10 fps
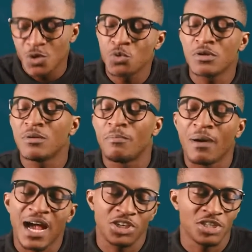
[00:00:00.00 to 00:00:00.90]
We're going to
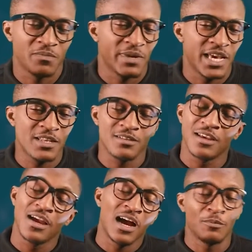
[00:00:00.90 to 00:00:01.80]
bash it, man.
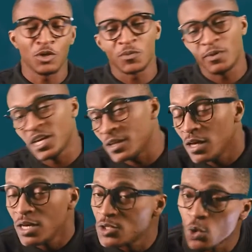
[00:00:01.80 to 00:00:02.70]
I'm just playing.
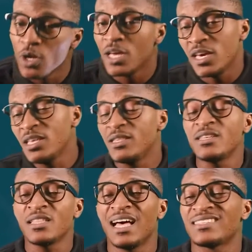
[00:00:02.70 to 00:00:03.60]
So in
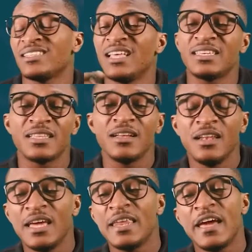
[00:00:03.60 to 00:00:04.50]
this class, let's
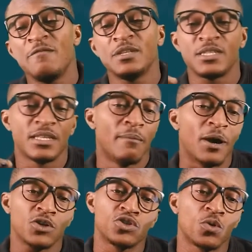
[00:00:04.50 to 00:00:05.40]
learn everything
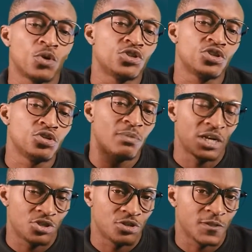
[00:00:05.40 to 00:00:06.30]
about your
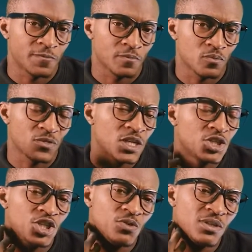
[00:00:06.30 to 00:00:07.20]
matrix.
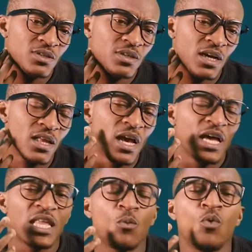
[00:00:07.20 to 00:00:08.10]
Do you understand?
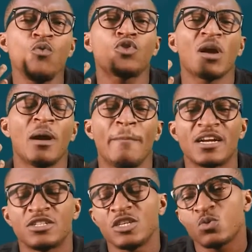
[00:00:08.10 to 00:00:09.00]
Now, when we talk about
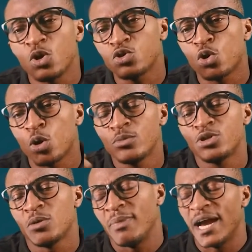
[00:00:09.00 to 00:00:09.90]
matrix, what should come
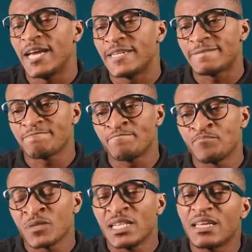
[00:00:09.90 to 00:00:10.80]
to your mind?
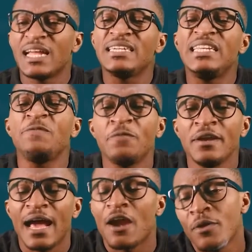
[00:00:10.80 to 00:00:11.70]
There are
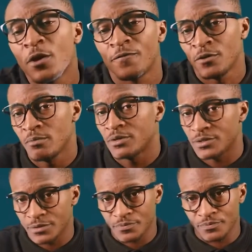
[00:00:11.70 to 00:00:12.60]
different array of
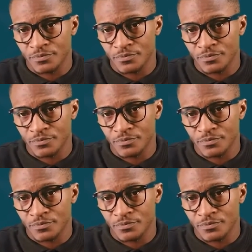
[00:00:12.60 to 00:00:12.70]
numbers.